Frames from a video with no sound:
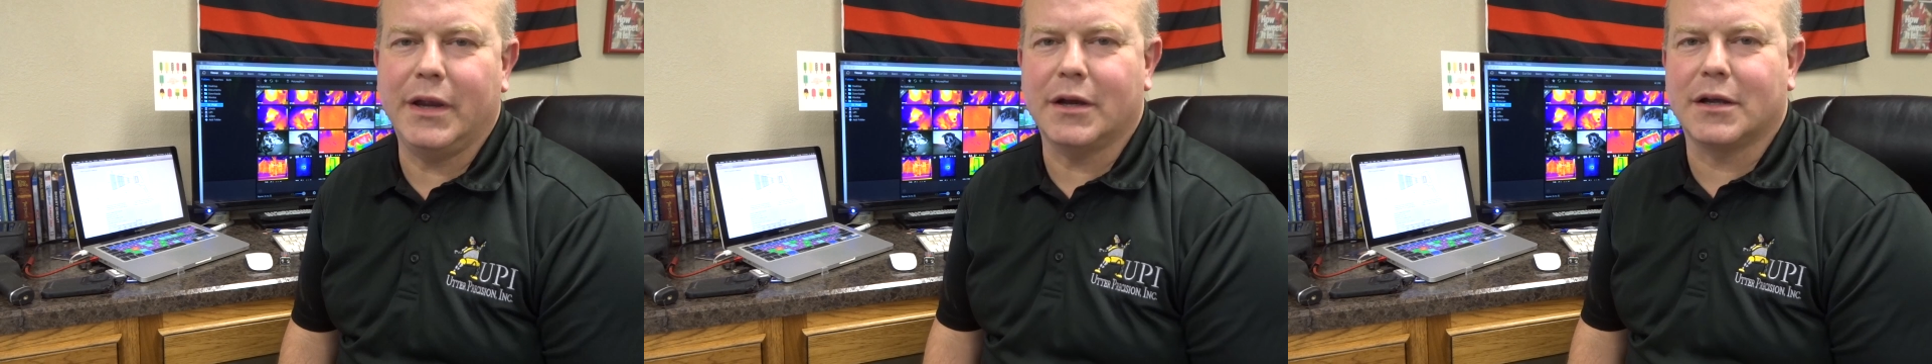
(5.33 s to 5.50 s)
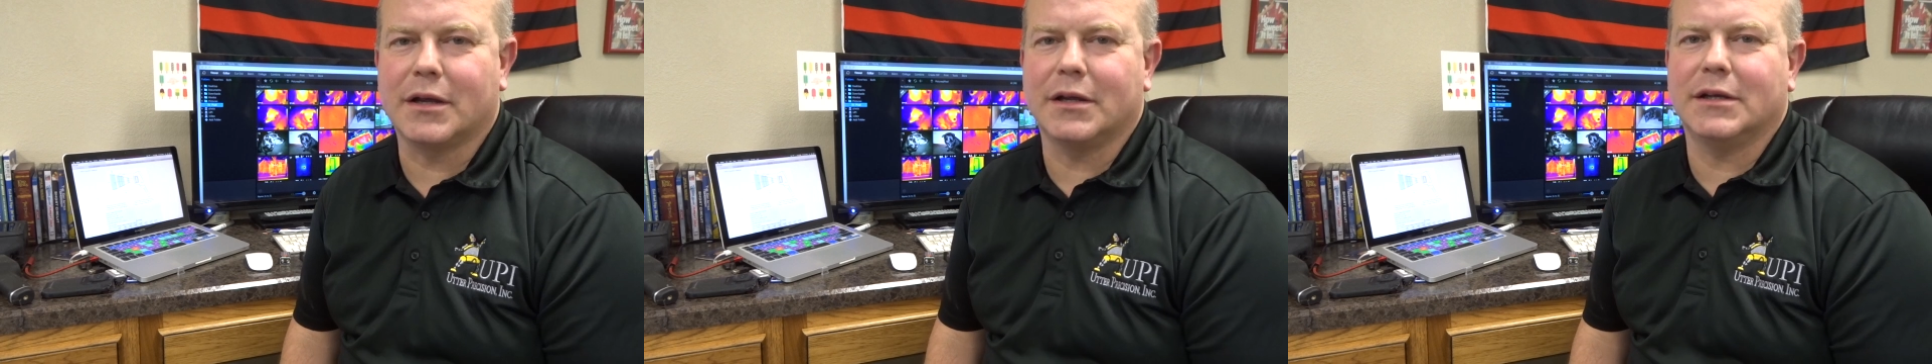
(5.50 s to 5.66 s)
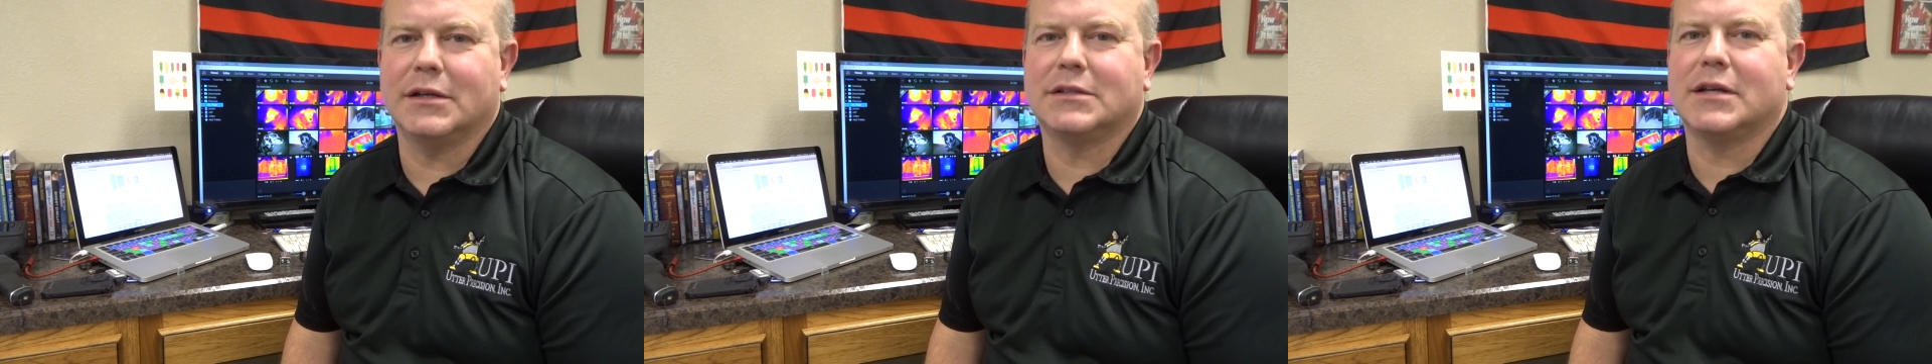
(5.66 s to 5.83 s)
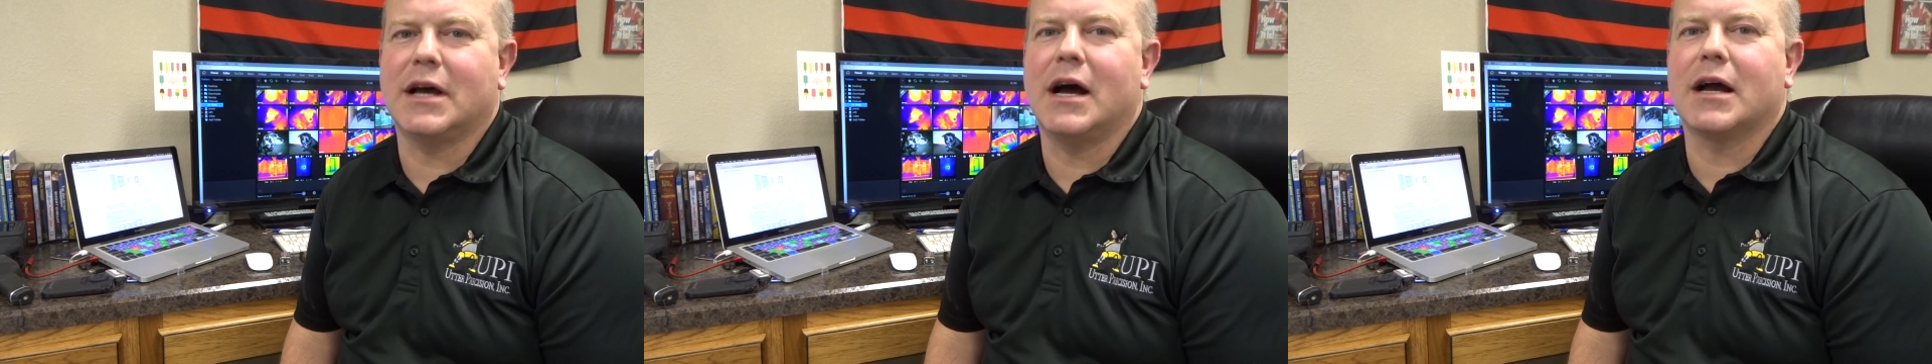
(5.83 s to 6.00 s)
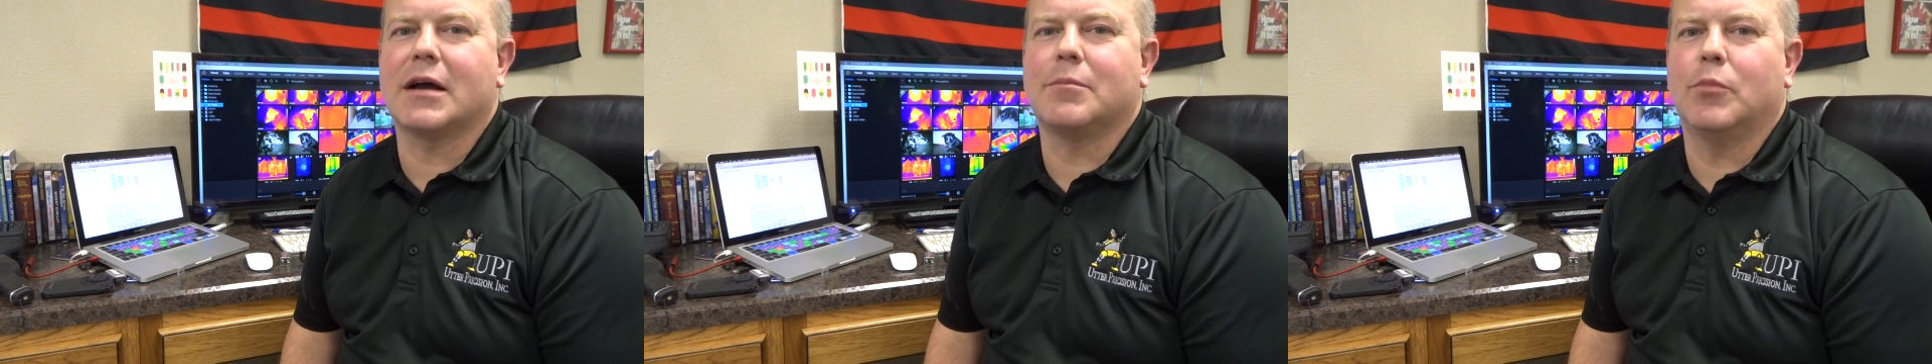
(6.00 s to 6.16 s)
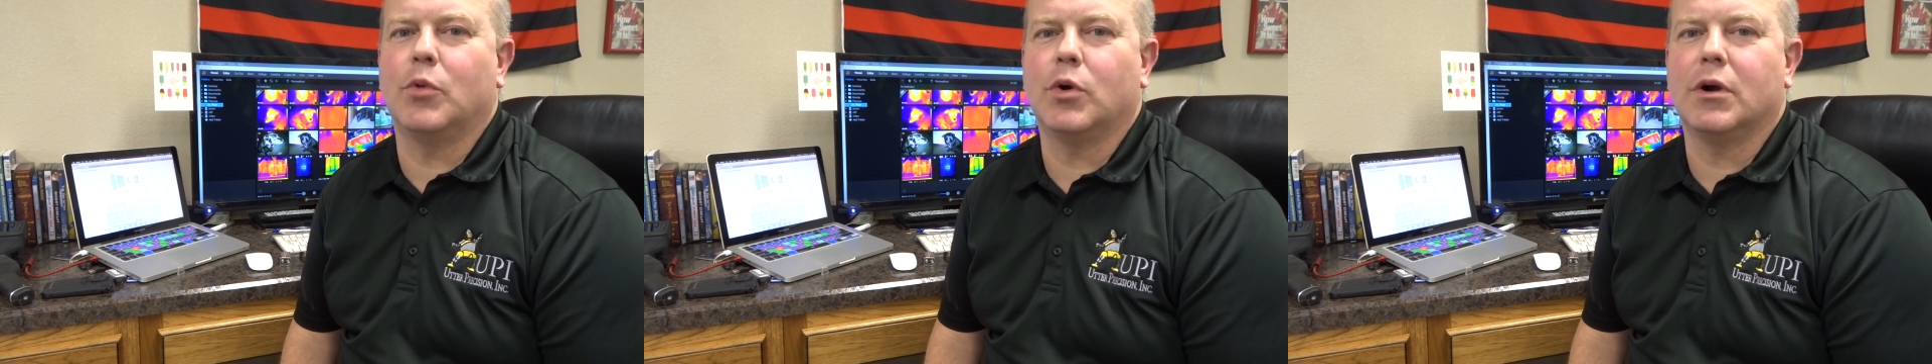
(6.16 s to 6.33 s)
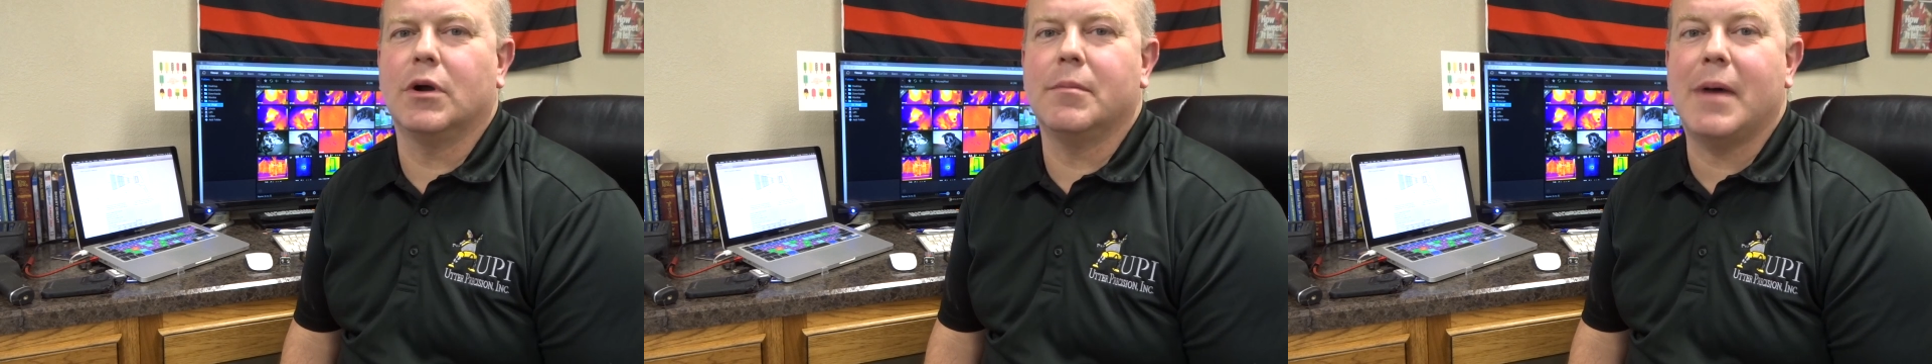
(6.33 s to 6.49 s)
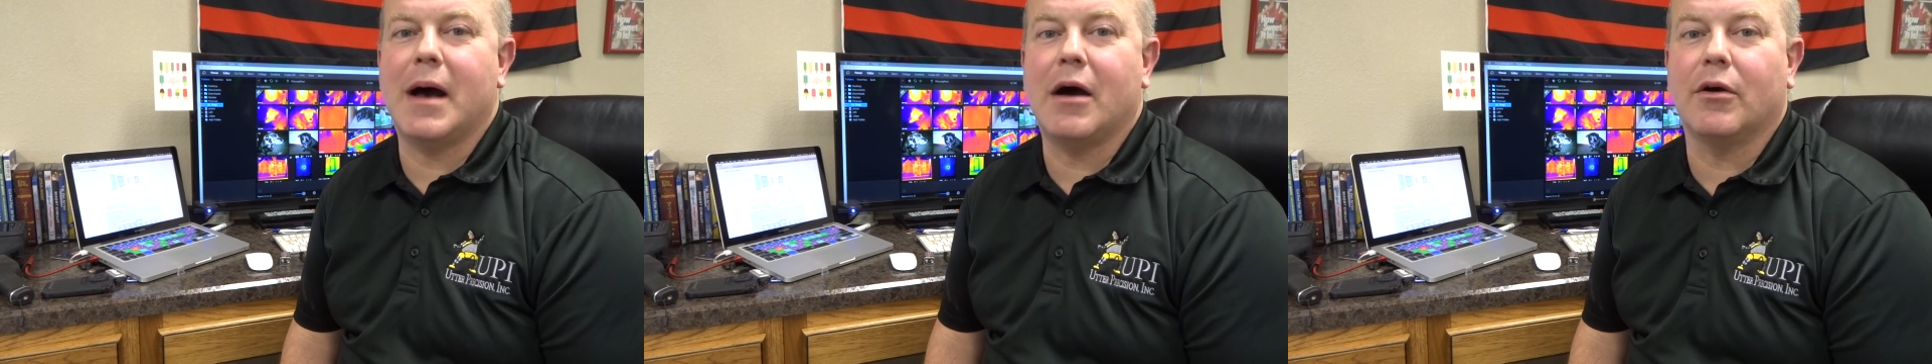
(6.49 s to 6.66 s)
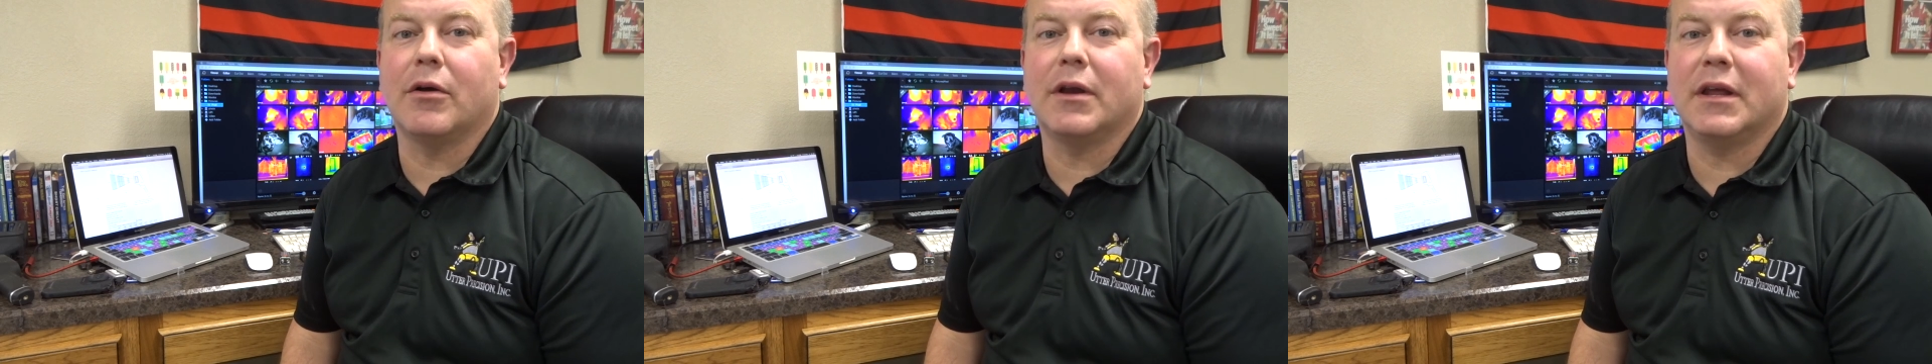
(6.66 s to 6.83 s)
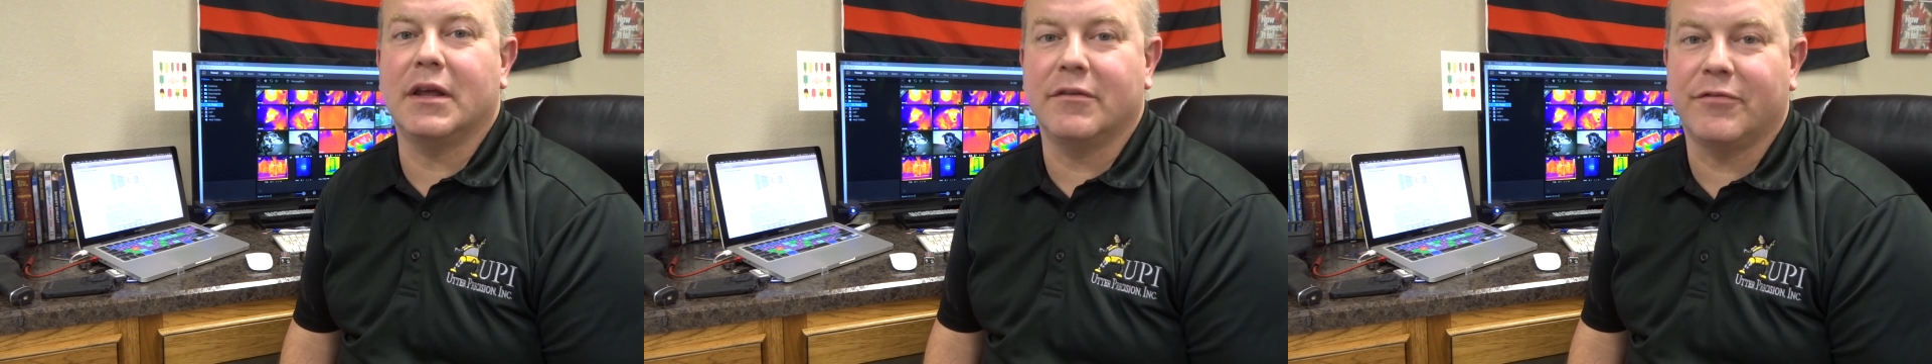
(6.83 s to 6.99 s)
are going to talk more about